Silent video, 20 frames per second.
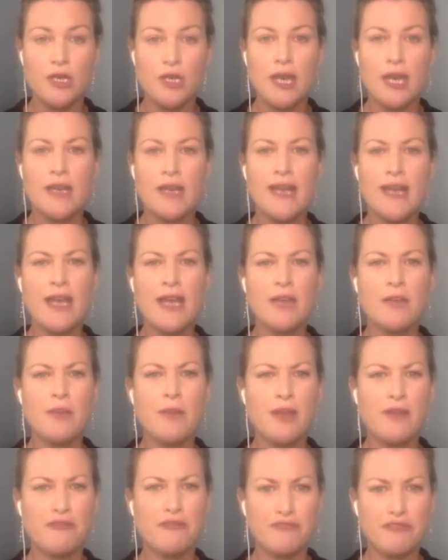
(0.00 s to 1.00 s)
And I had
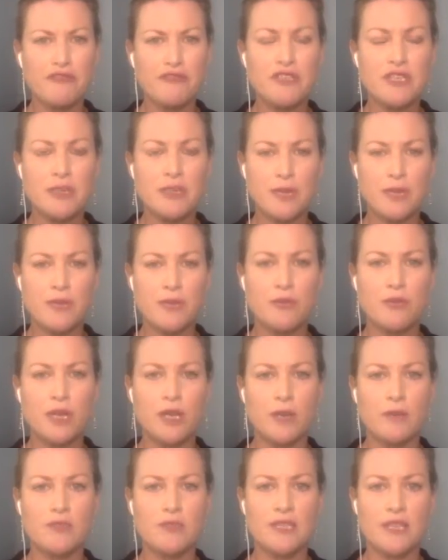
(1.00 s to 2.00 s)
about 15 people
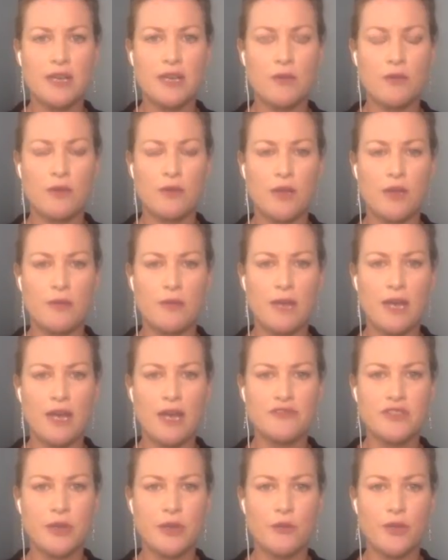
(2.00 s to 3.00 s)
come to that um,
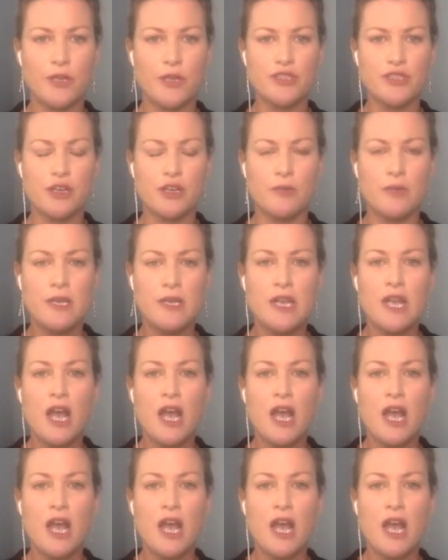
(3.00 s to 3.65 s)
half day workshop.